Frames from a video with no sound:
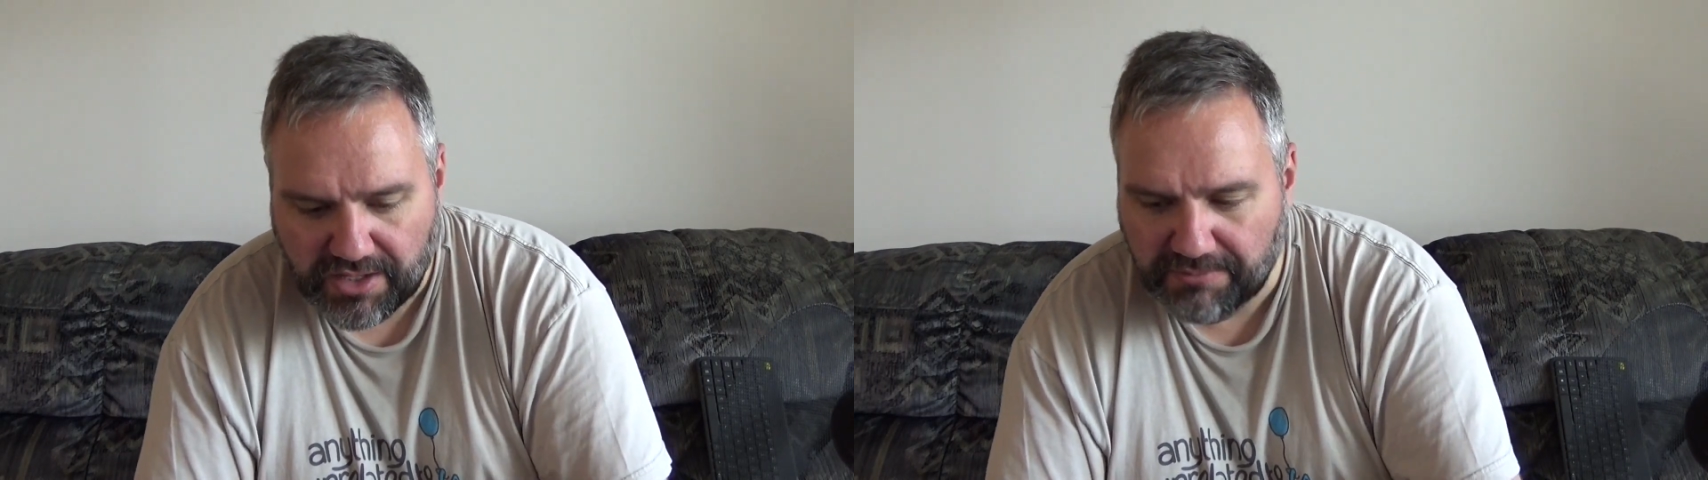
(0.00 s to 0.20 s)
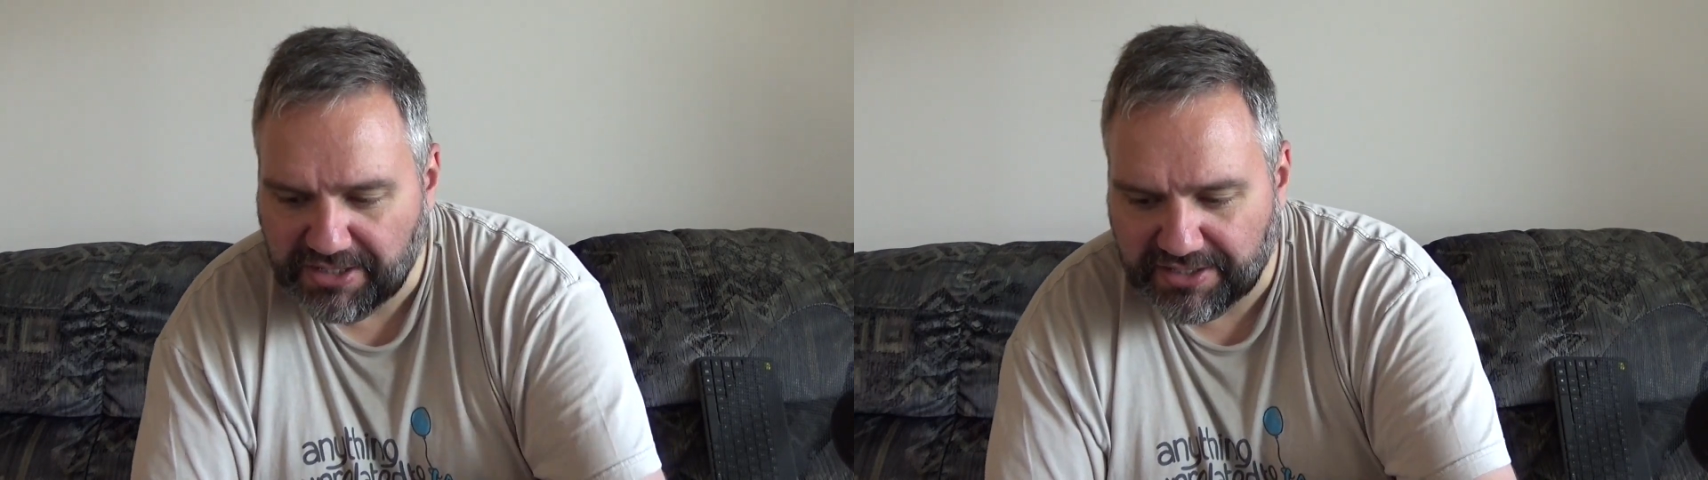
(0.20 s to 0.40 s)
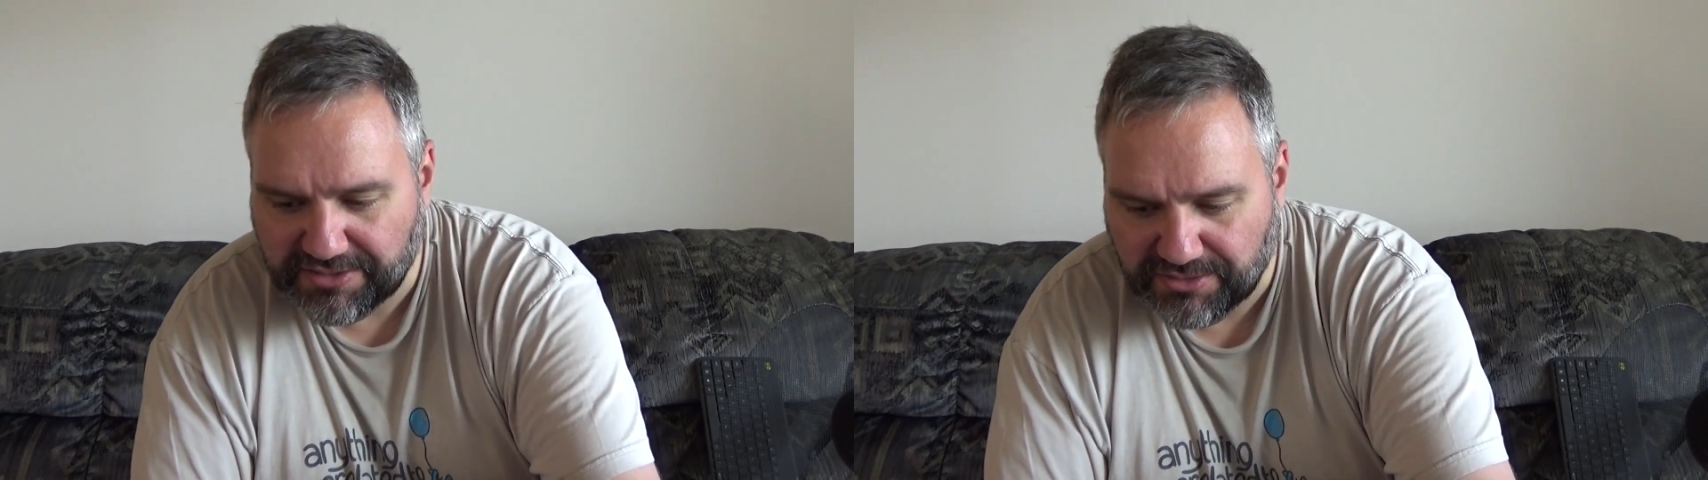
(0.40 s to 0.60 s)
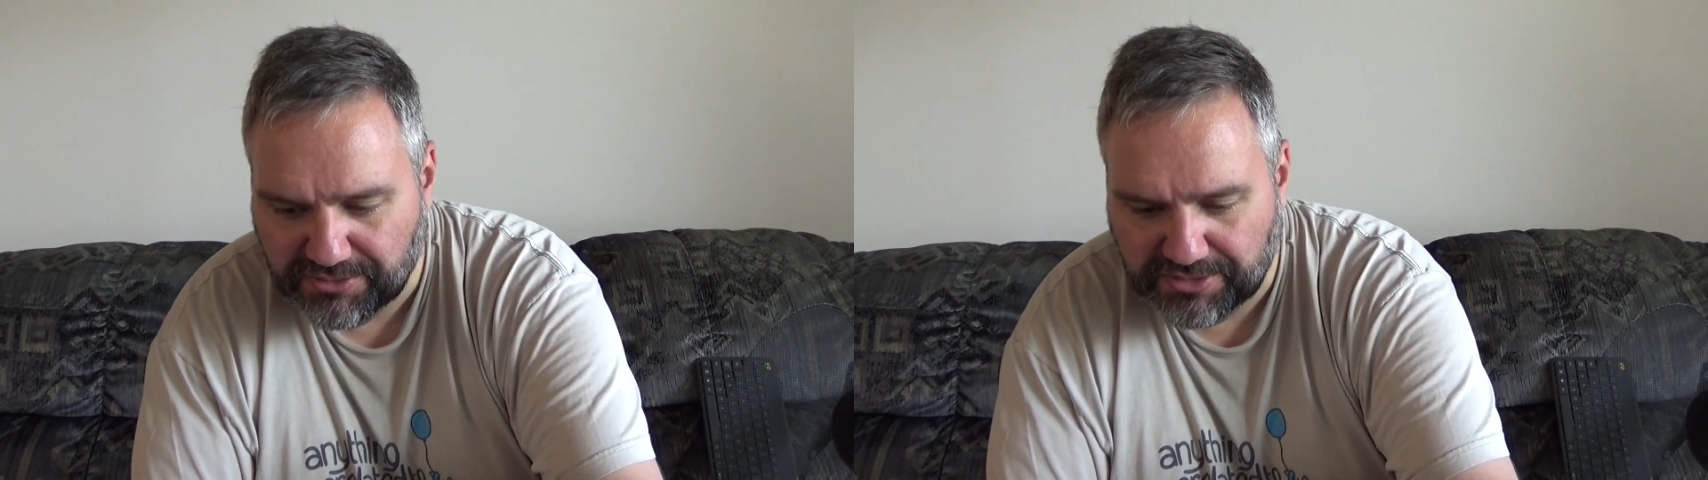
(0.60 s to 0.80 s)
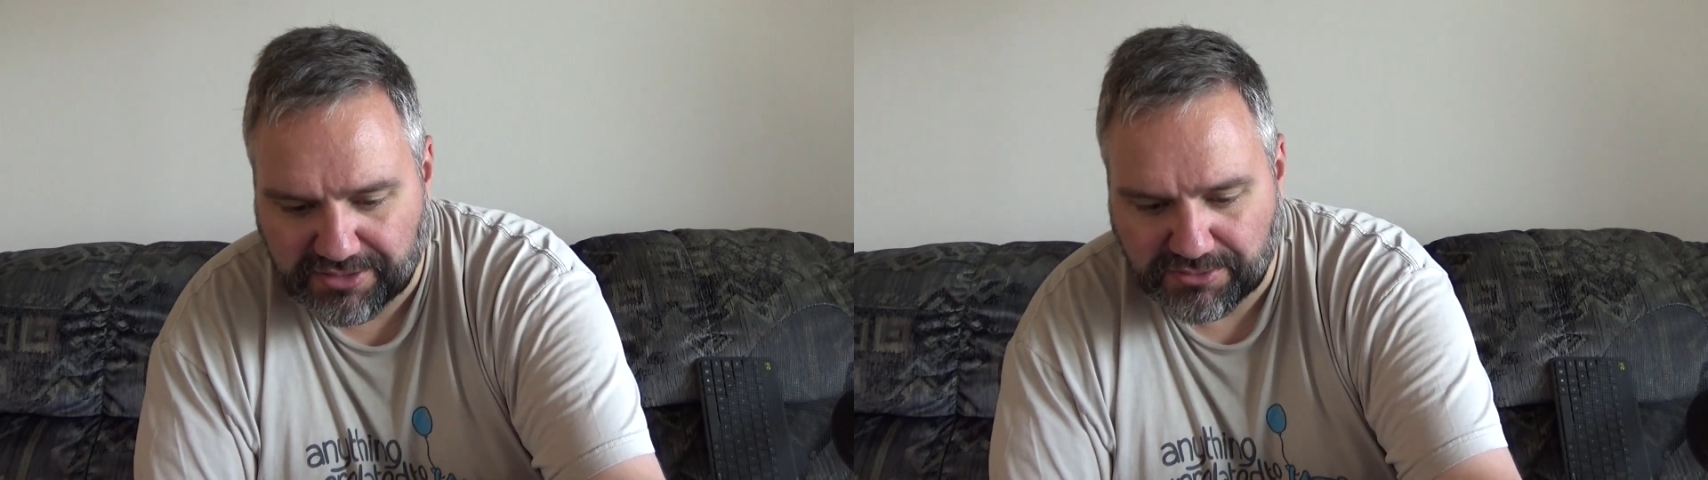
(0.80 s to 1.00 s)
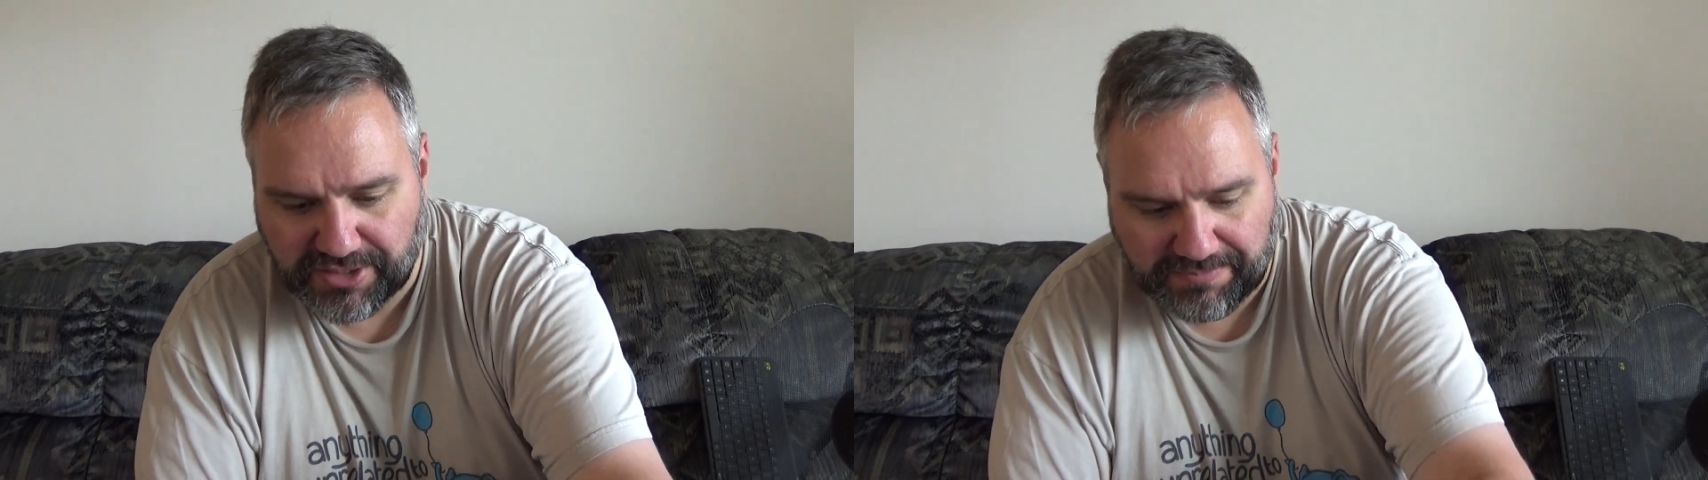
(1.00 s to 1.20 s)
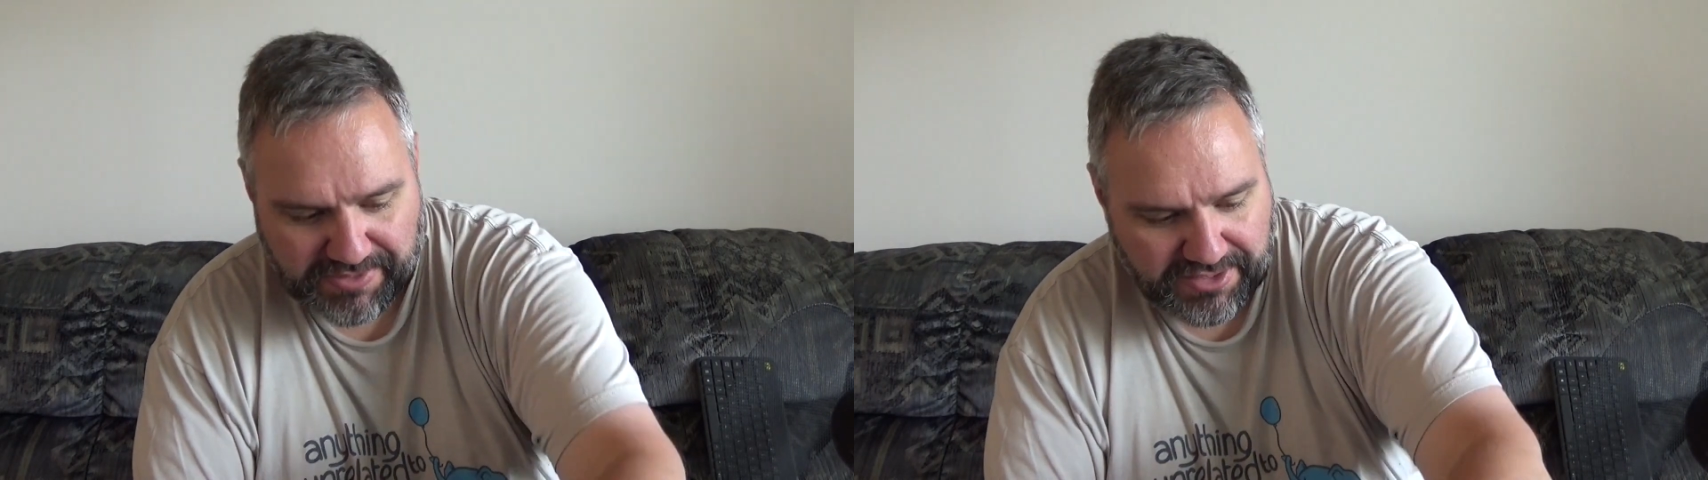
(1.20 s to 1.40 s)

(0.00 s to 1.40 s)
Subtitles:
mean, I guess I'll do it this way.